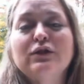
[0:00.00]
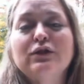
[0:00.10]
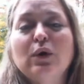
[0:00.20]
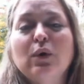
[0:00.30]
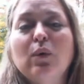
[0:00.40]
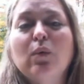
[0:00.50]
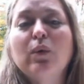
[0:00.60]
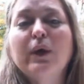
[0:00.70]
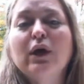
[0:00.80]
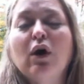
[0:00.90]
and so
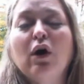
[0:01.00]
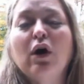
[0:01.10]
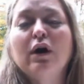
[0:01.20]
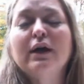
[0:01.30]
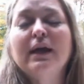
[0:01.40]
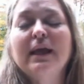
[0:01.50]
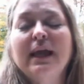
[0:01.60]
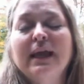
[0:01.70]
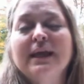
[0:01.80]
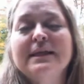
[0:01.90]
we are
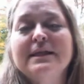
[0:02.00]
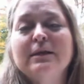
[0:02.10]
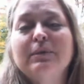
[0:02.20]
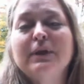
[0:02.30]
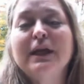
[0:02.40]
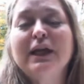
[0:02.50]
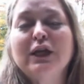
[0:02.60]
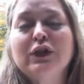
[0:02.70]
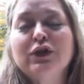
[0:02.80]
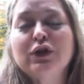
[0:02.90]
in a
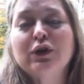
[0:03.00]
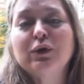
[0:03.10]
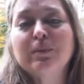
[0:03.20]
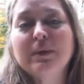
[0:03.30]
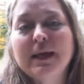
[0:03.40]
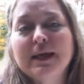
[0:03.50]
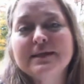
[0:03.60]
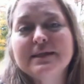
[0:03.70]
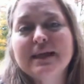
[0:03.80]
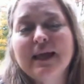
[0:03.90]
deeply internal
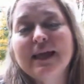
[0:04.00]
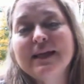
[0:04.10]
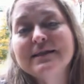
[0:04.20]
place,